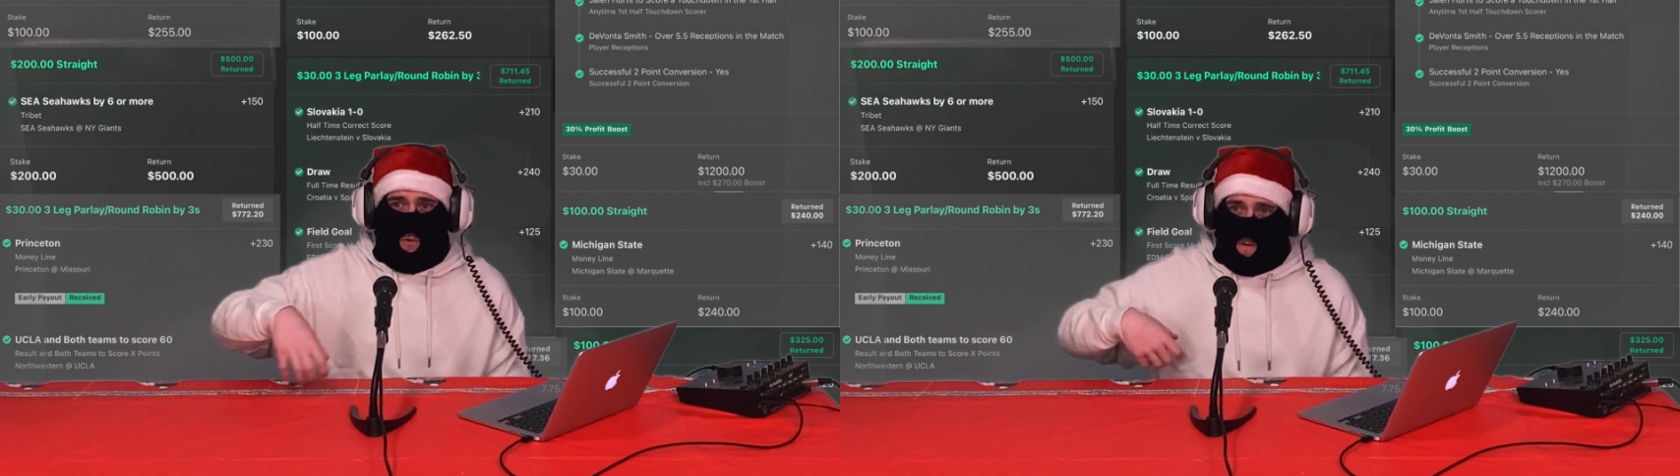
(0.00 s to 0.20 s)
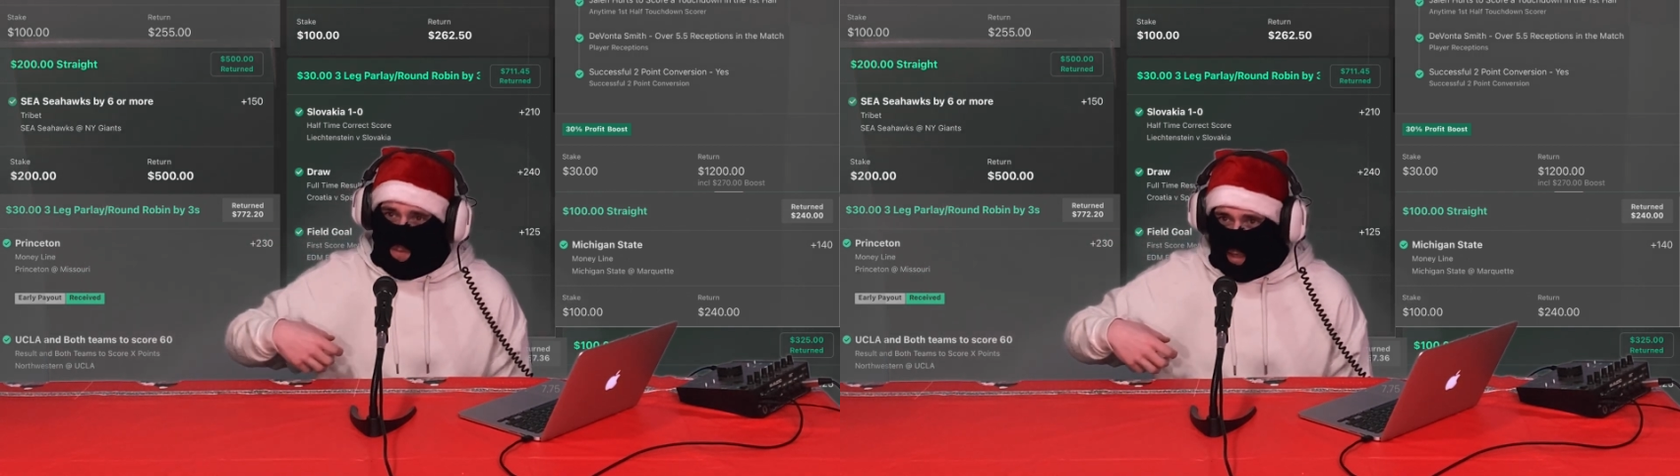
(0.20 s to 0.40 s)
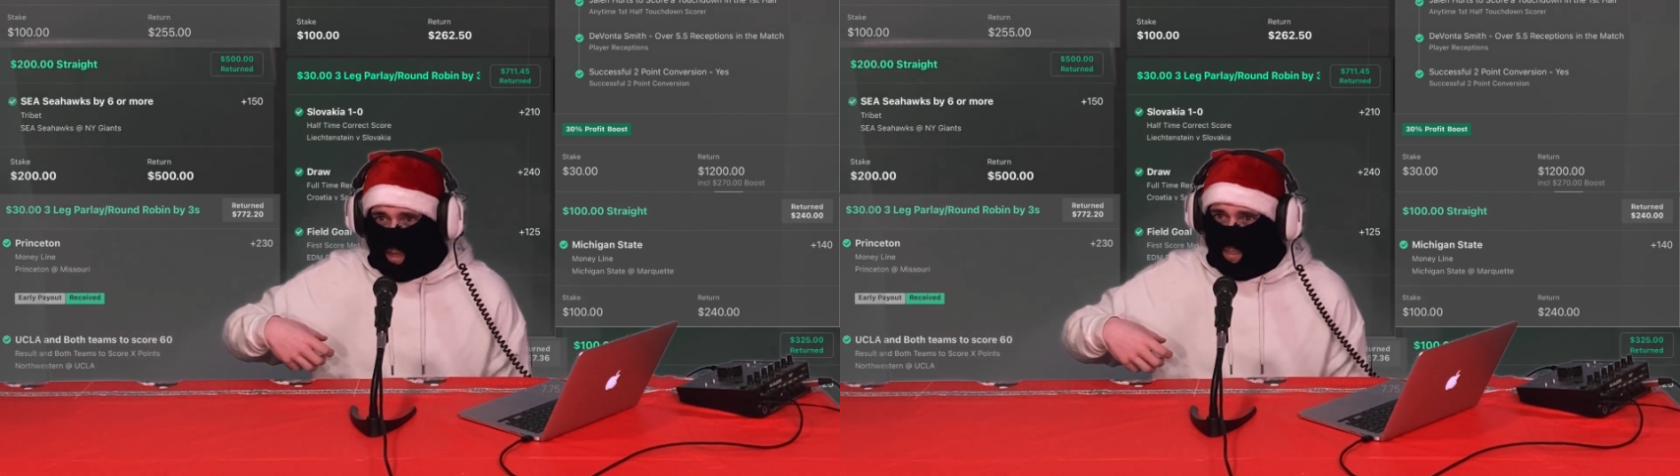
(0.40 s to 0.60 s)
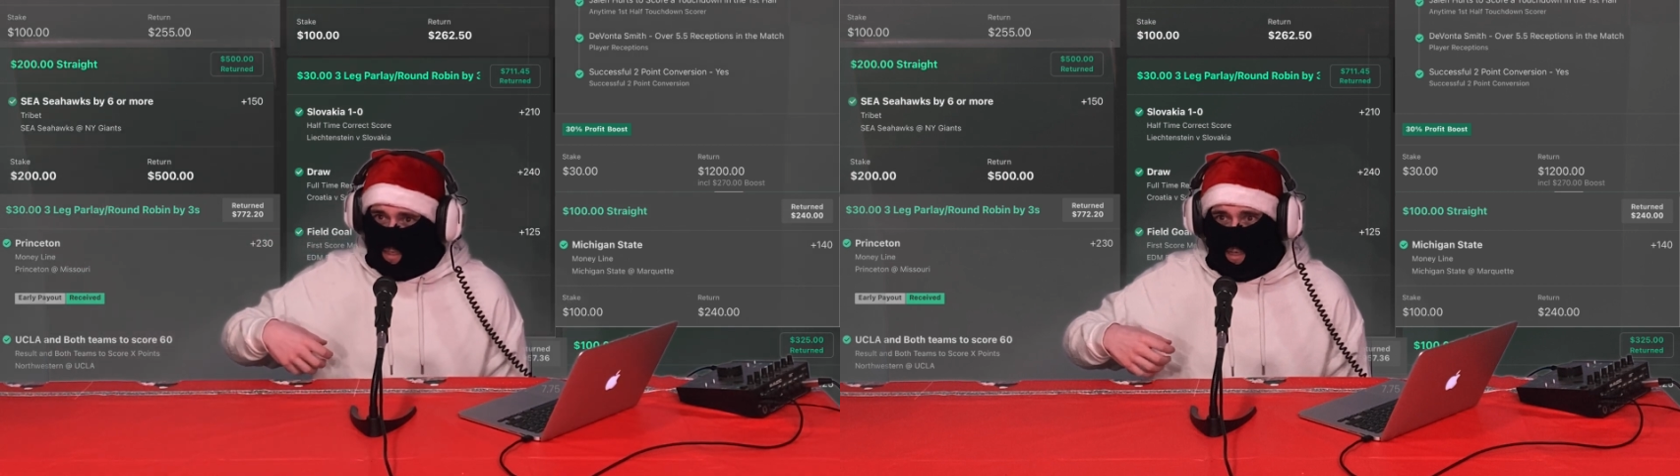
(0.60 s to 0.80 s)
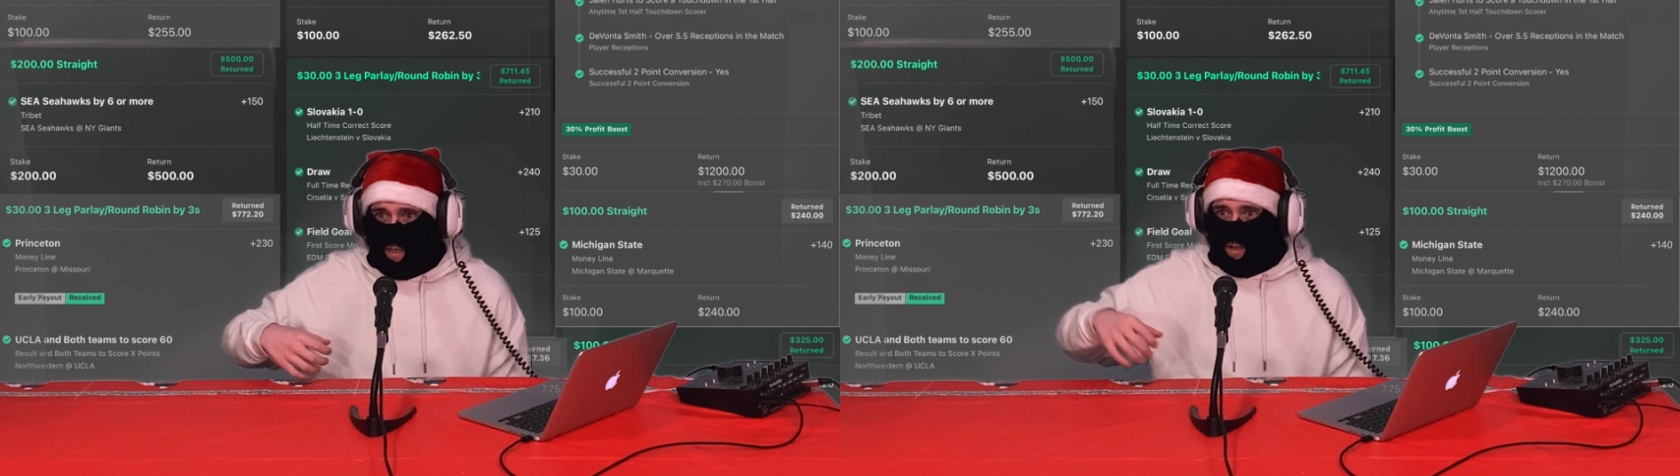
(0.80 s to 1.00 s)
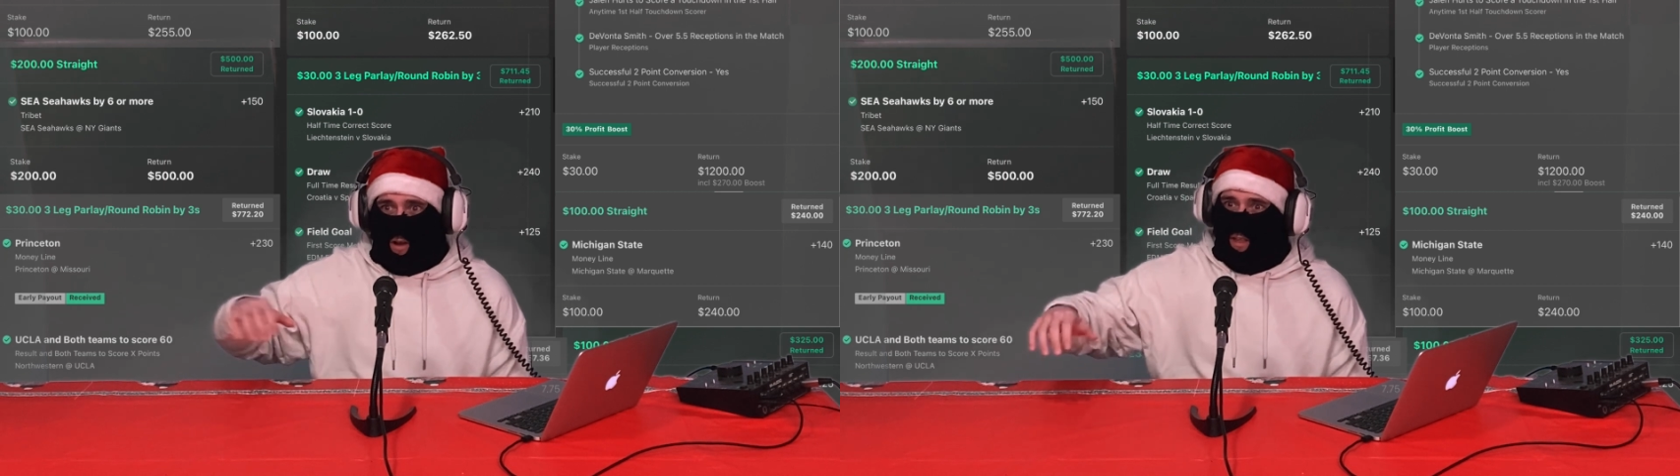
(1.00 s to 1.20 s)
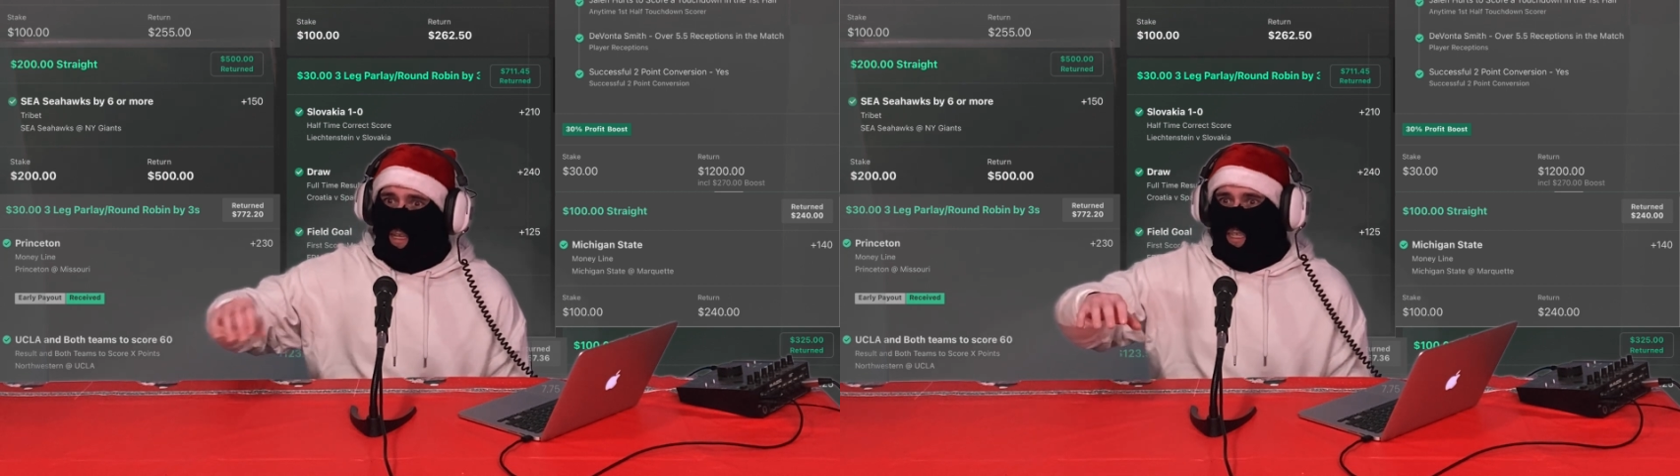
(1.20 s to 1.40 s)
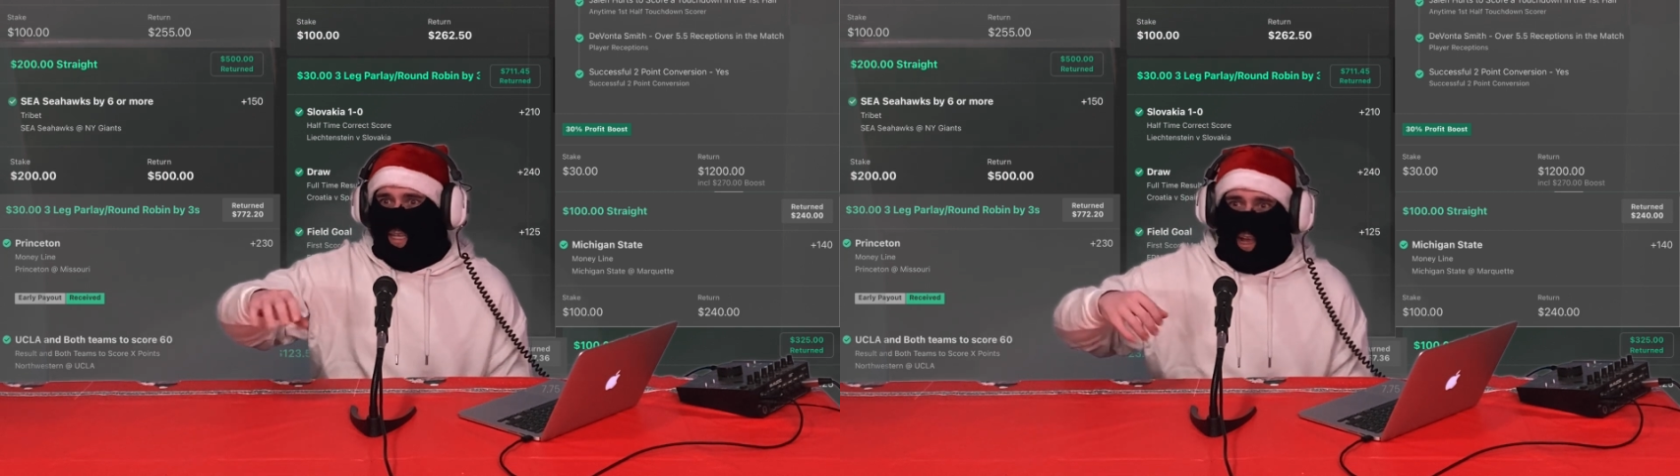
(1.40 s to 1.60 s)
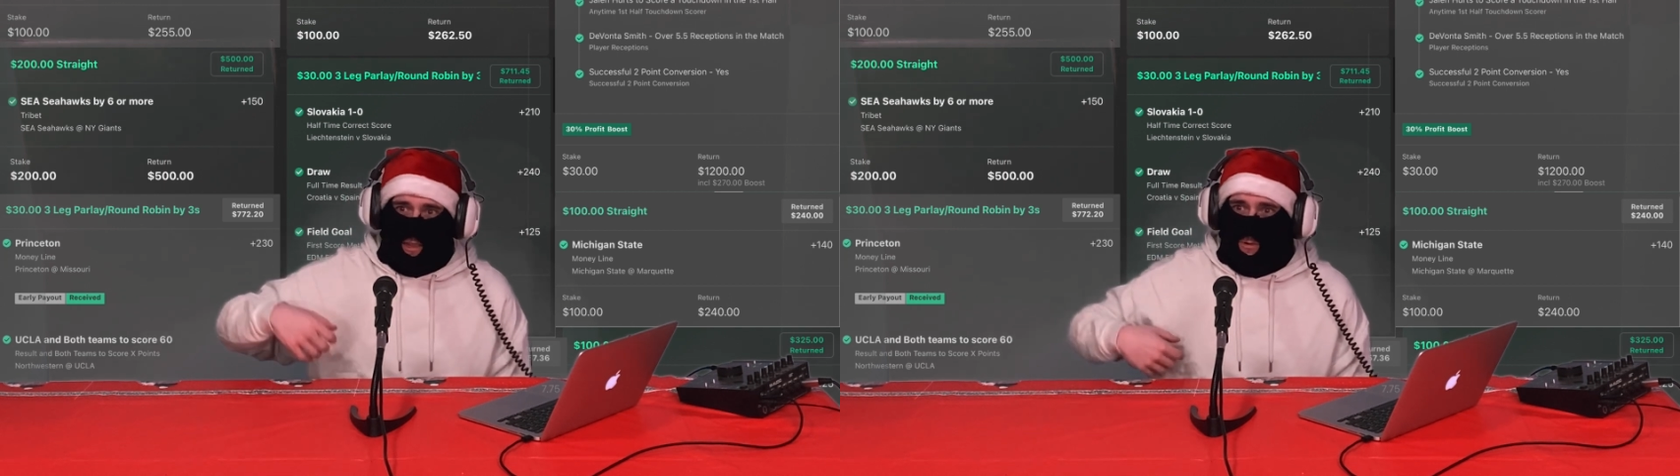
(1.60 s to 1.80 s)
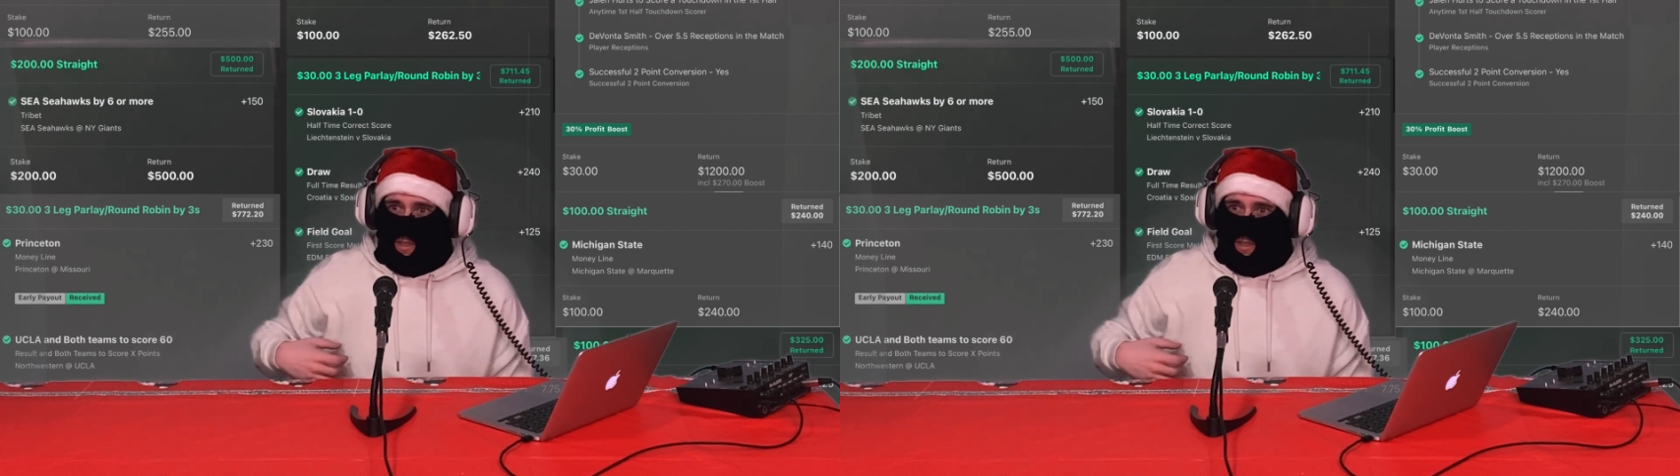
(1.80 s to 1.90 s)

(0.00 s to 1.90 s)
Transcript: calling exactly what they're going to do.